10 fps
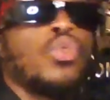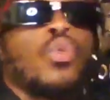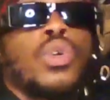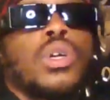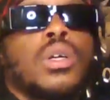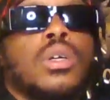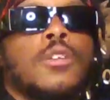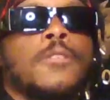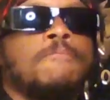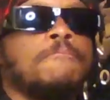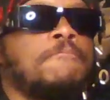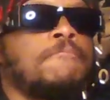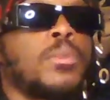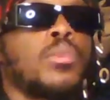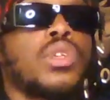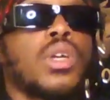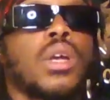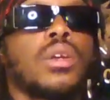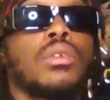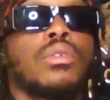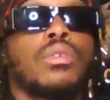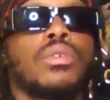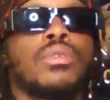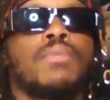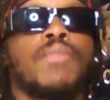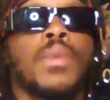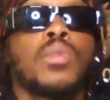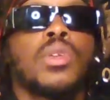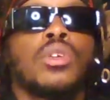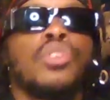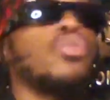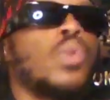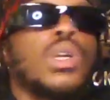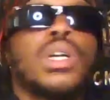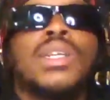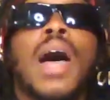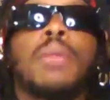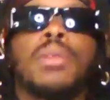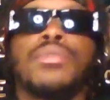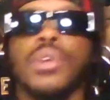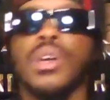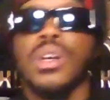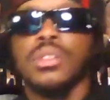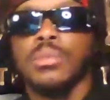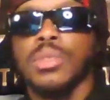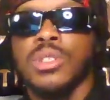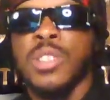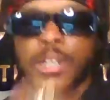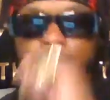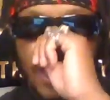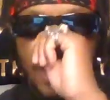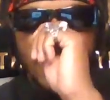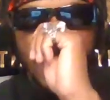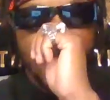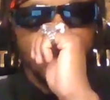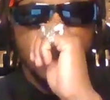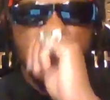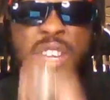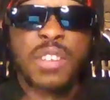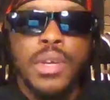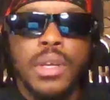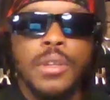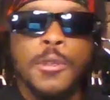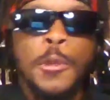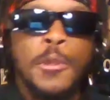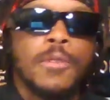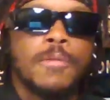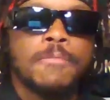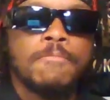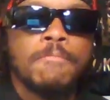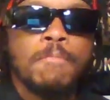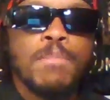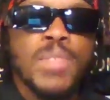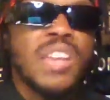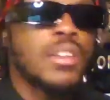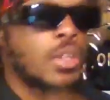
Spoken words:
want to. Let me see how they. Let me see. You don't want to adopt different customs like Adam and Eve did. The